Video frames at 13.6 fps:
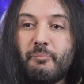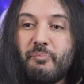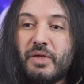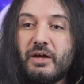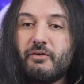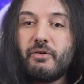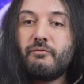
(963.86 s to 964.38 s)

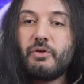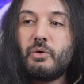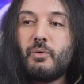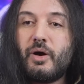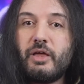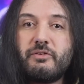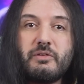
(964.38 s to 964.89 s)
peer
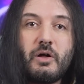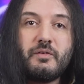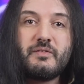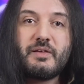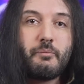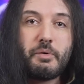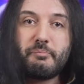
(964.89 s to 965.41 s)
review is not
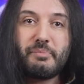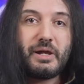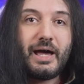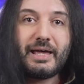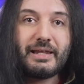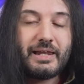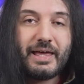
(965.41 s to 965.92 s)
someone
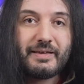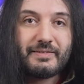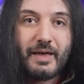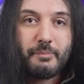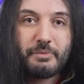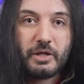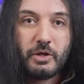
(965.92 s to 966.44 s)
blindly
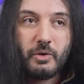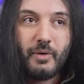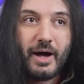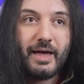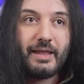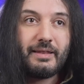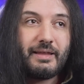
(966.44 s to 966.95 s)
accepting you
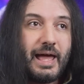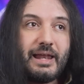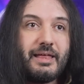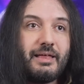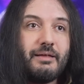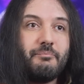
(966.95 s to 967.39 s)
uh, and any